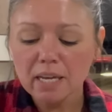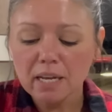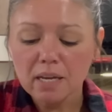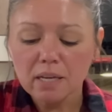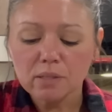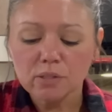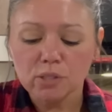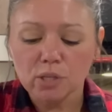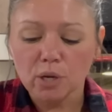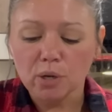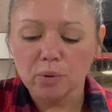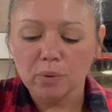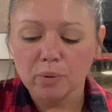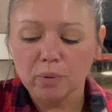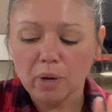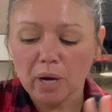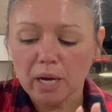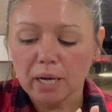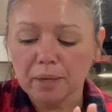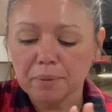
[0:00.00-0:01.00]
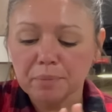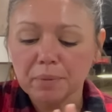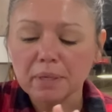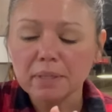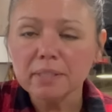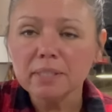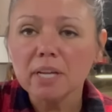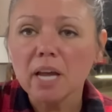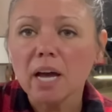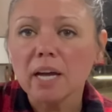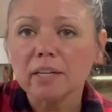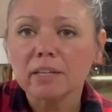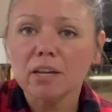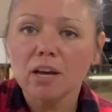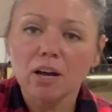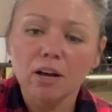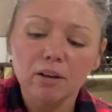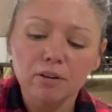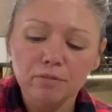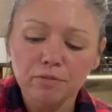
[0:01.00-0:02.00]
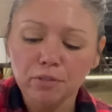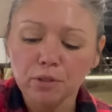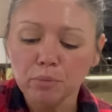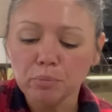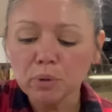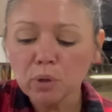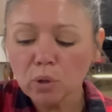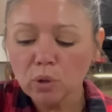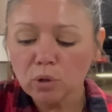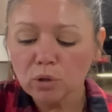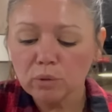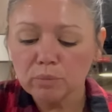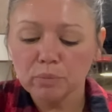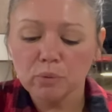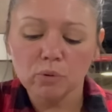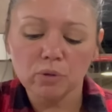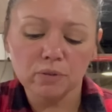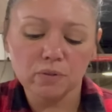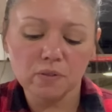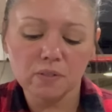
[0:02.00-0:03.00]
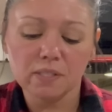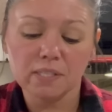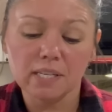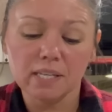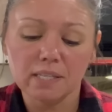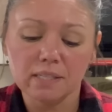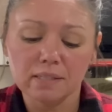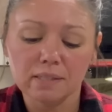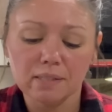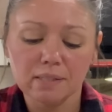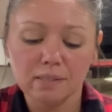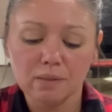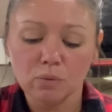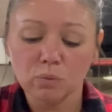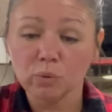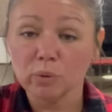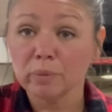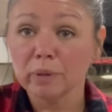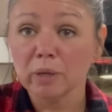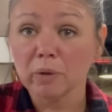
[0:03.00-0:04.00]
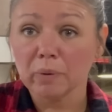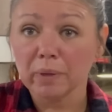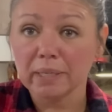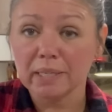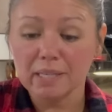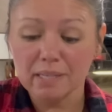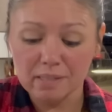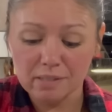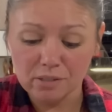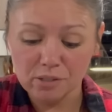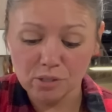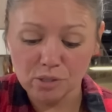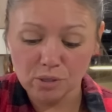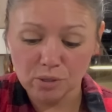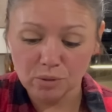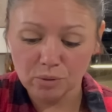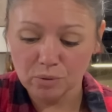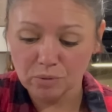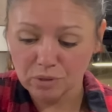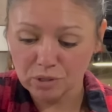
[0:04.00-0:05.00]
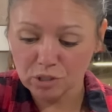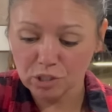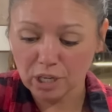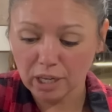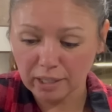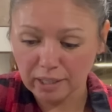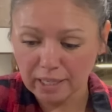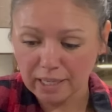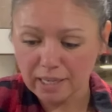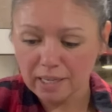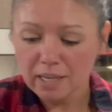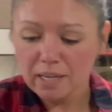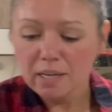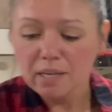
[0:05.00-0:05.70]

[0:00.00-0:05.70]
So none of the pulp or the seeds will be going into the jelly.